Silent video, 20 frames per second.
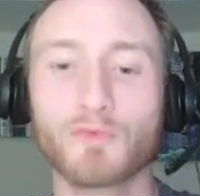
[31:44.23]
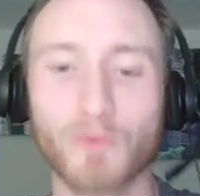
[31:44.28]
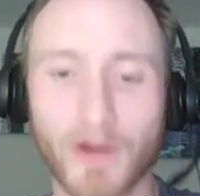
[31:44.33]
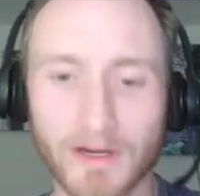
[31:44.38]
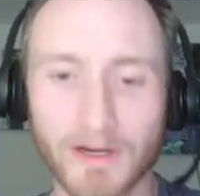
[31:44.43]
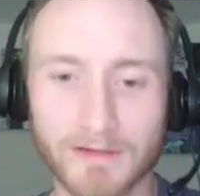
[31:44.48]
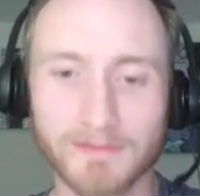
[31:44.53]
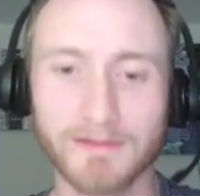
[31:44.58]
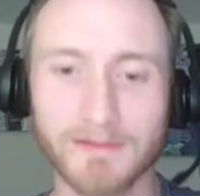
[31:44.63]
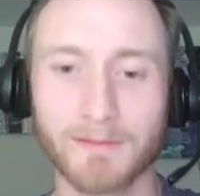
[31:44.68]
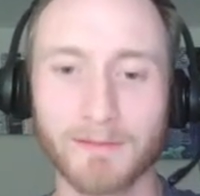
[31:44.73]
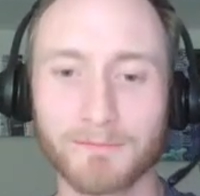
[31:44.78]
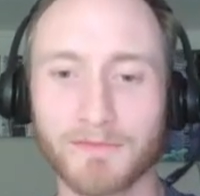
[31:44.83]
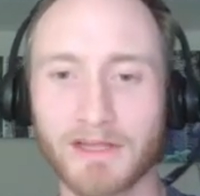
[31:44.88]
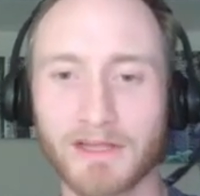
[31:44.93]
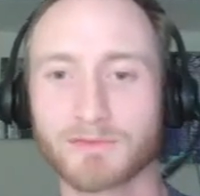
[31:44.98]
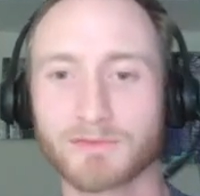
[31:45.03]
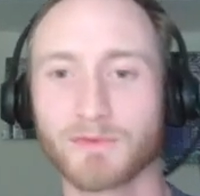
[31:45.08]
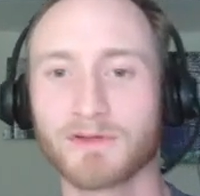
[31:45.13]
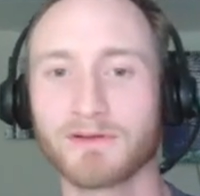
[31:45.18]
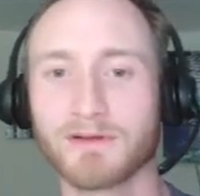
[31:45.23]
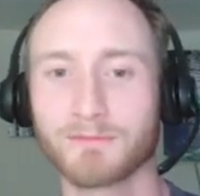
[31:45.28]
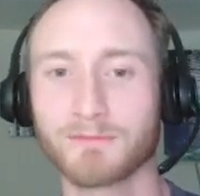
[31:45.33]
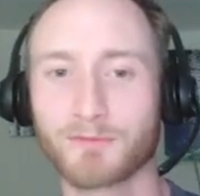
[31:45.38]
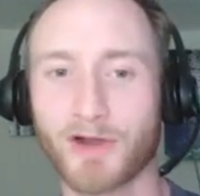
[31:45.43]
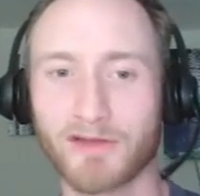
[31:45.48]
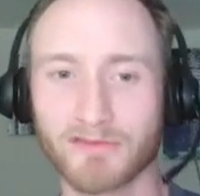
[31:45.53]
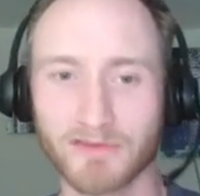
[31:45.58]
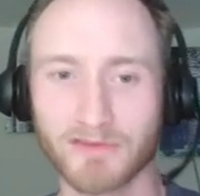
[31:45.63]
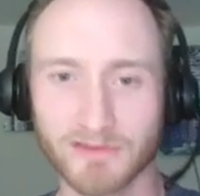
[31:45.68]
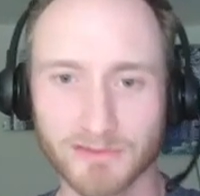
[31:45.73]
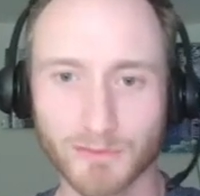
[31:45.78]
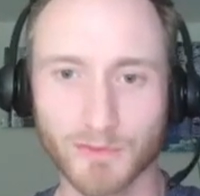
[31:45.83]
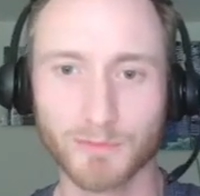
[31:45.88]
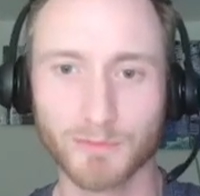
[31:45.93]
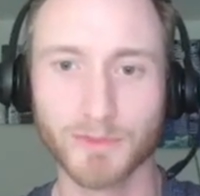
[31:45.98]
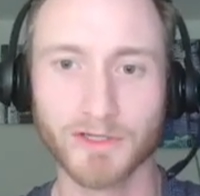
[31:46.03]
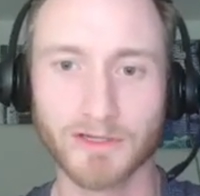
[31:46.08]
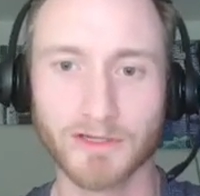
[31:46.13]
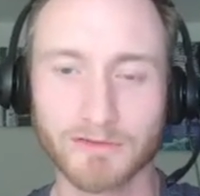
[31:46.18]
Right. Yep. that's what Providence
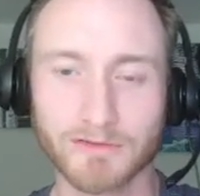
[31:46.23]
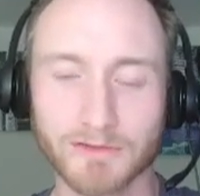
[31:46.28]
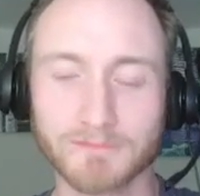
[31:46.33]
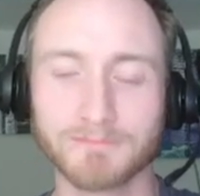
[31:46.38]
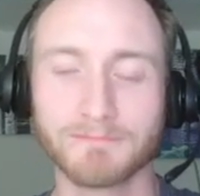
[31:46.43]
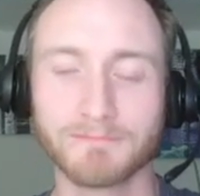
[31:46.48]
would believe.